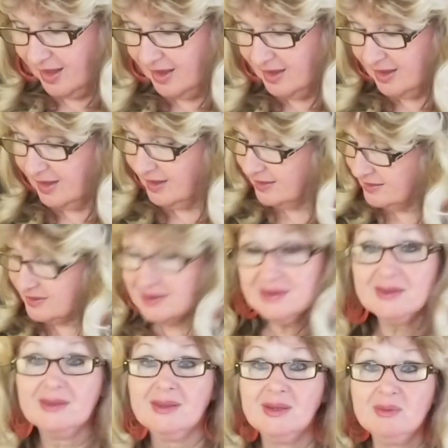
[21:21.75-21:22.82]
And
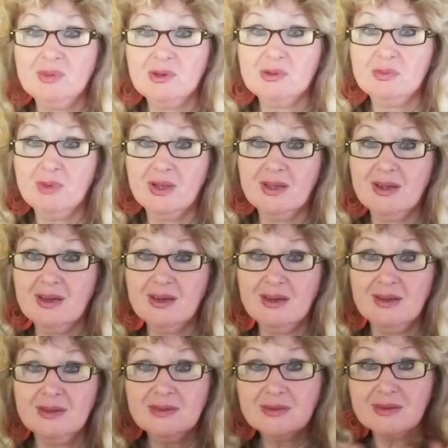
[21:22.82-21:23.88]
about my
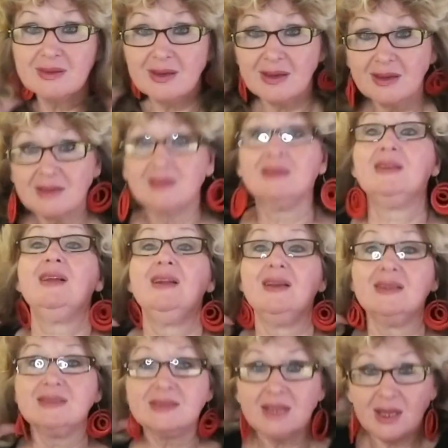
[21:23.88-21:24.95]
hair, the
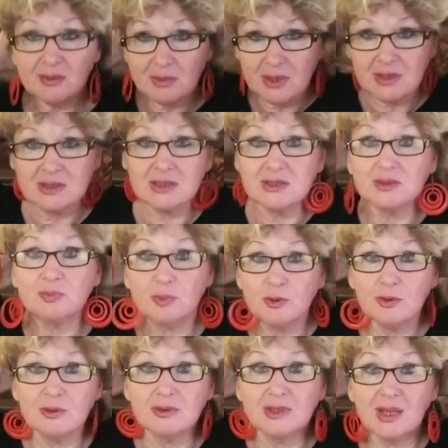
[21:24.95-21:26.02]
last time I just
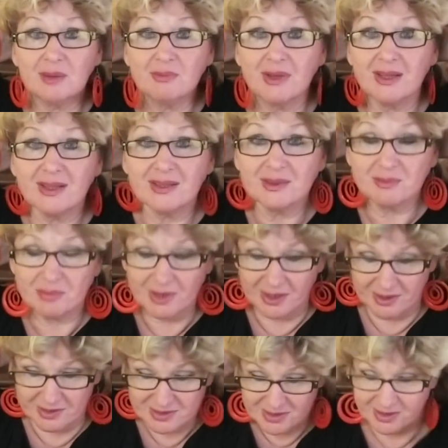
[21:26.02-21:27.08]
pulled them, and
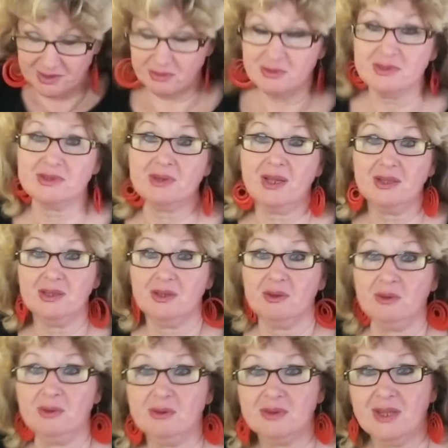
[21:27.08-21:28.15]
because I was running
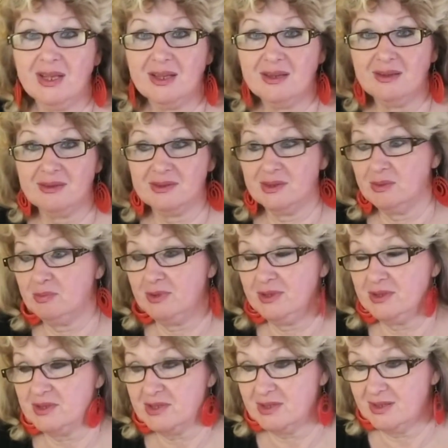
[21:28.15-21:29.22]
all day on the
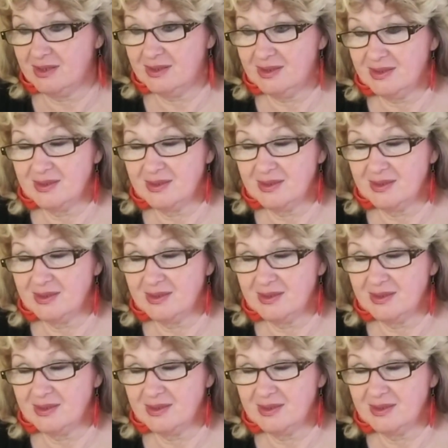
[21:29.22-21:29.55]
beach and